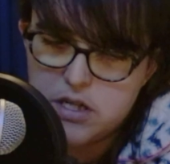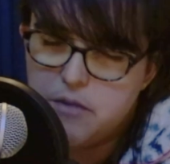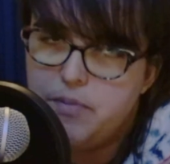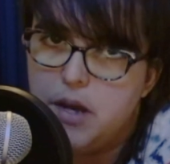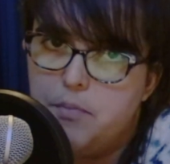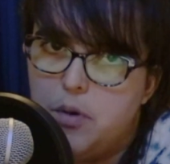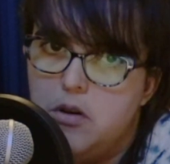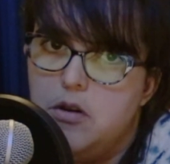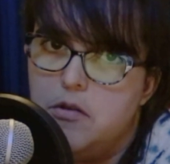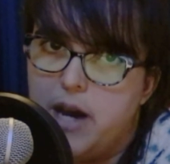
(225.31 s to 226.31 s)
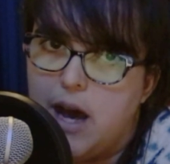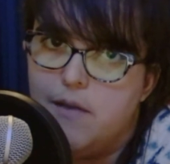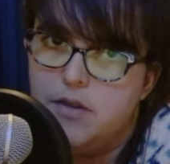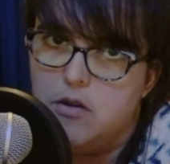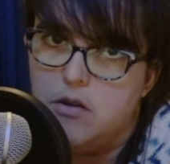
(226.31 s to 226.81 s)
to people who have
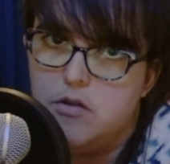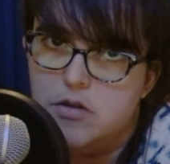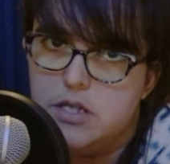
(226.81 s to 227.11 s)
Sotos